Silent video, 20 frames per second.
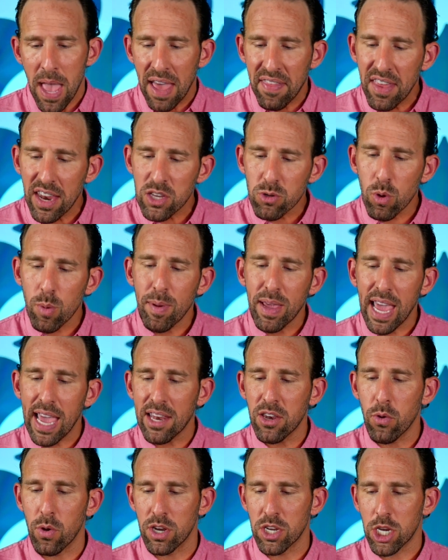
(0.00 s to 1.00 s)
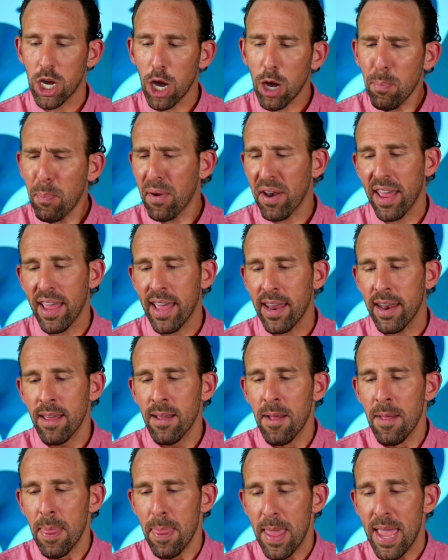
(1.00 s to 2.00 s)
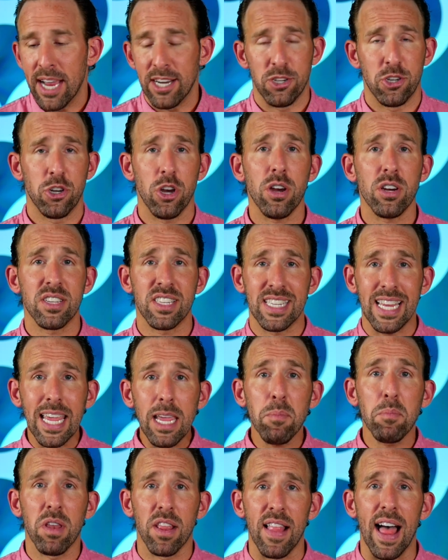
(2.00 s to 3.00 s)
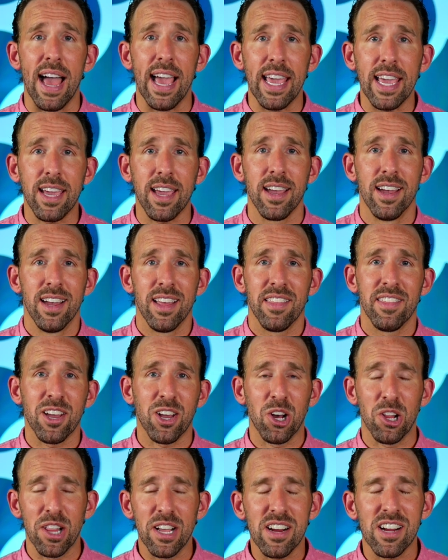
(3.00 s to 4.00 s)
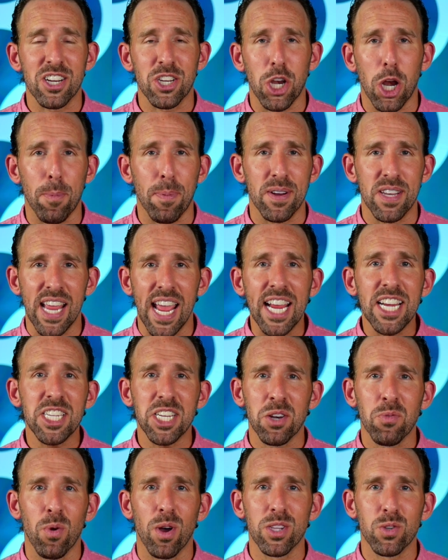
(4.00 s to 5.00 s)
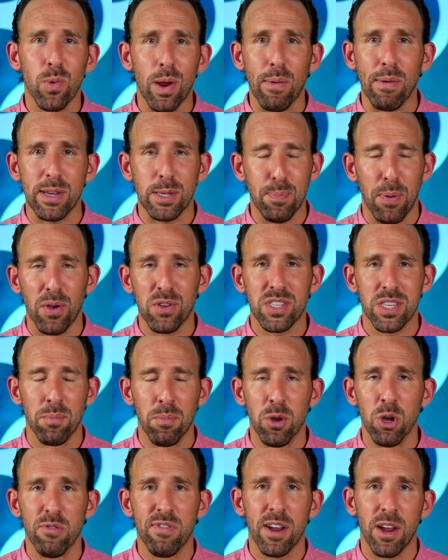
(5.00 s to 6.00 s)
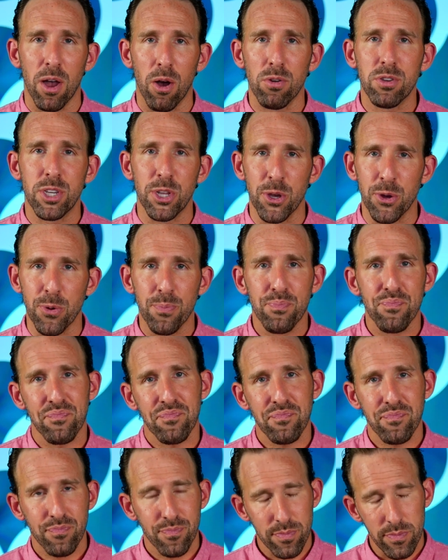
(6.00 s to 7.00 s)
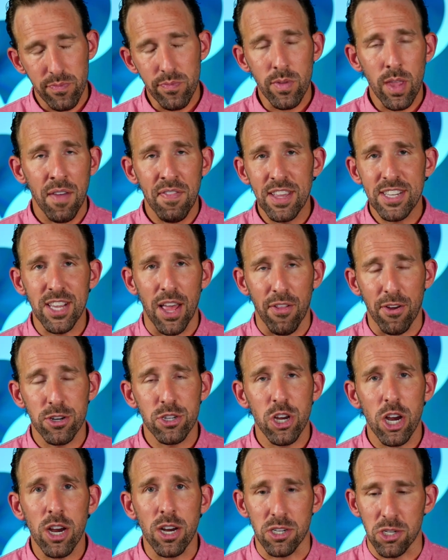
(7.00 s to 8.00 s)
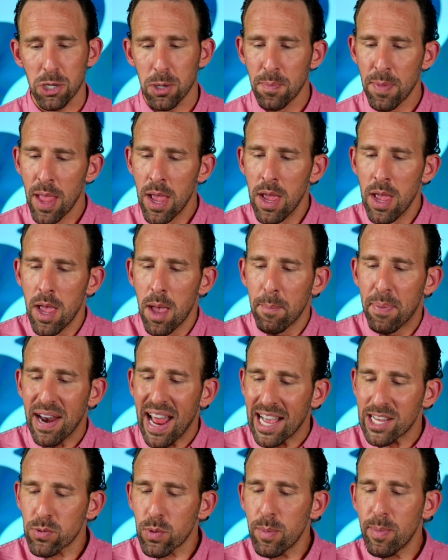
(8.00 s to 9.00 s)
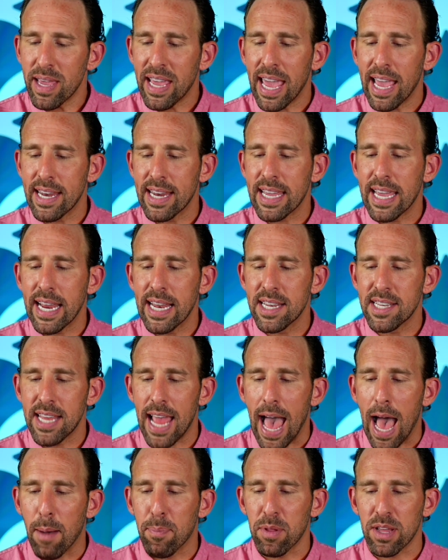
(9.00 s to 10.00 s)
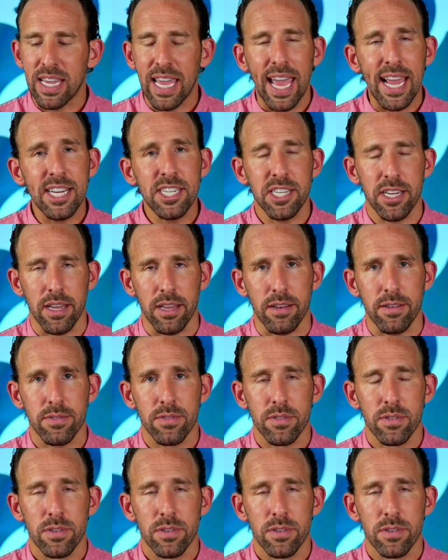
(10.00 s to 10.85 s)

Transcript: And then as we began to interpret it, it sure seemed like the clear interpretation was we were supposed to move and go to this other church. But as we began to get into application